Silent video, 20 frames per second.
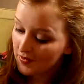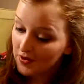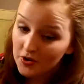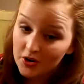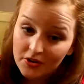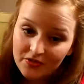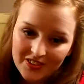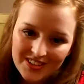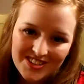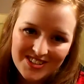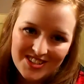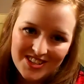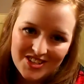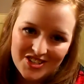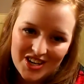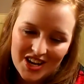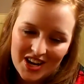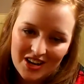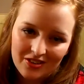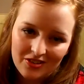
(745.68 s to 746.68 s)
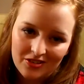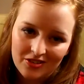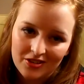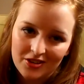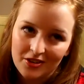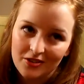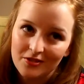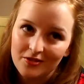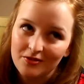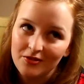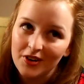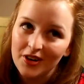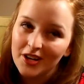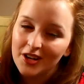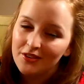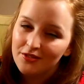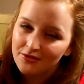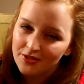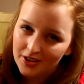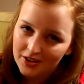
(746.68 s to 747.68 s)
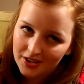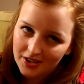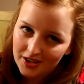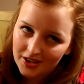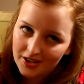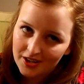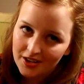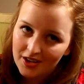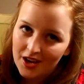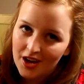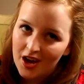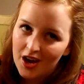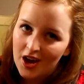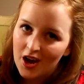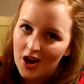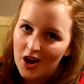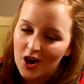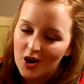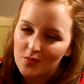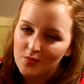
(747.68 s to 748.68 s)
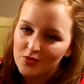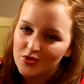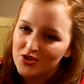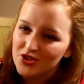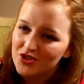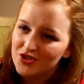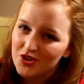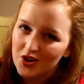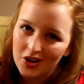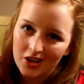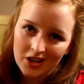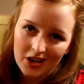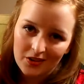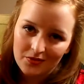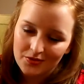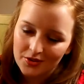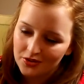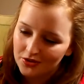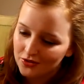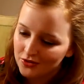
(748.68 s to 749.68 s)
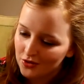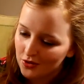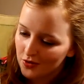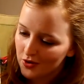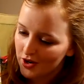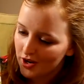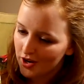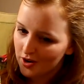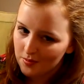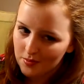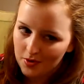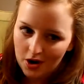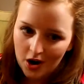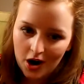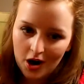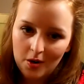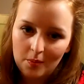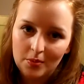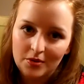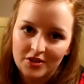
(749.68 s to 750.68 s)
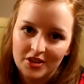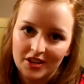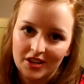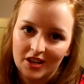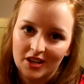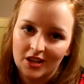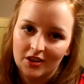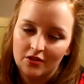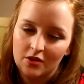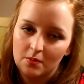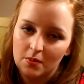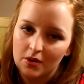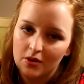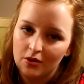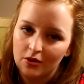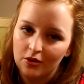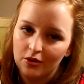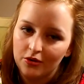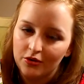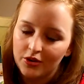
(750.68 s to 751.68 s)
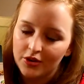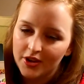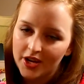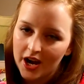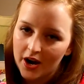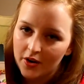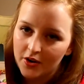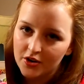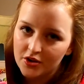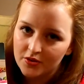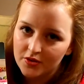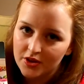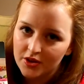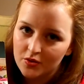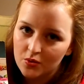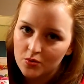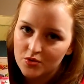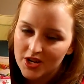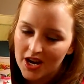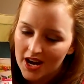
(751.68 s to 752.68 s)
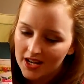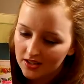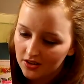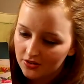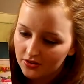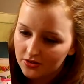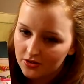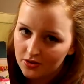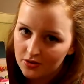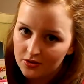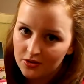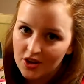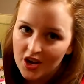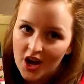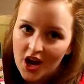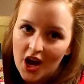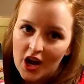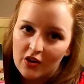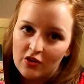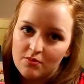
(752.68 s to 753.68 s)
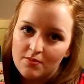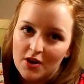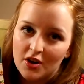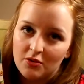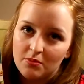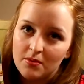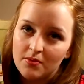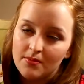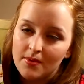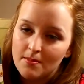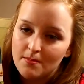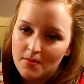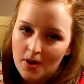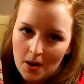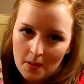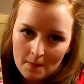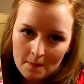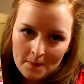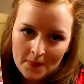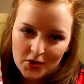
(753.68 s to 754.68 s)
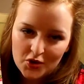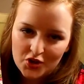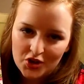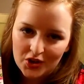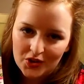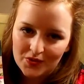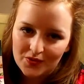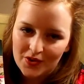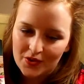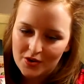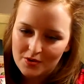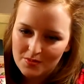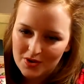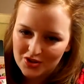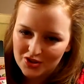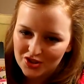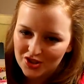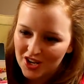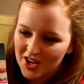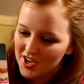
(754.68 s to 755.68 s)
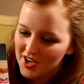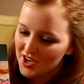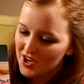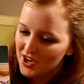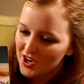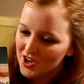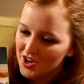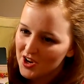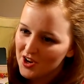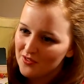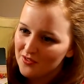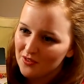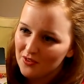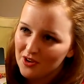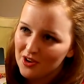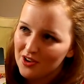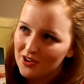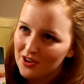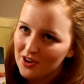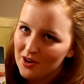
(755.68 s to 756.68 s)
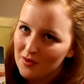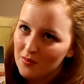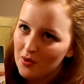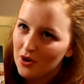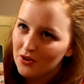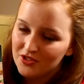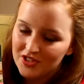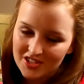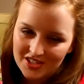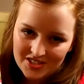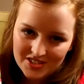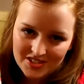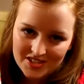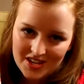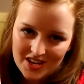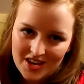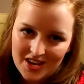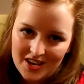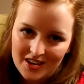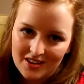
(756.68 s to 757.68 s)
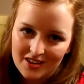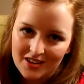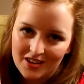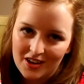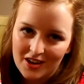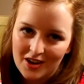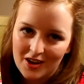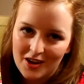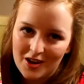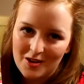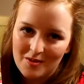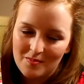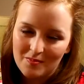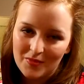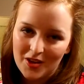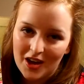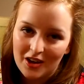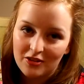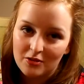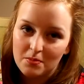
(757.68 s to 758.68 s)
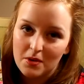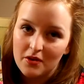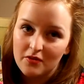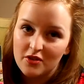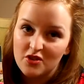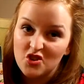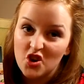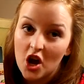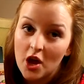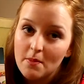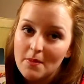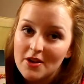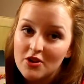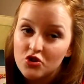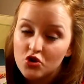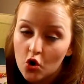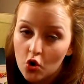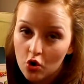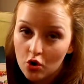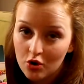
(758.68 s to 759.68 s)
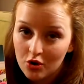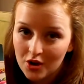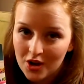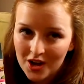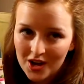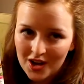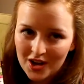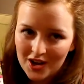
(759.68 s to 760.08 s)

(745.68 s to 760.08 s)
Very vintage-esque, really funny. You just gotta love this story. I particularly love it because the character in it called Alison reminds me of my mum. She's very much like her, very artistic, has a bit of a nightmare dog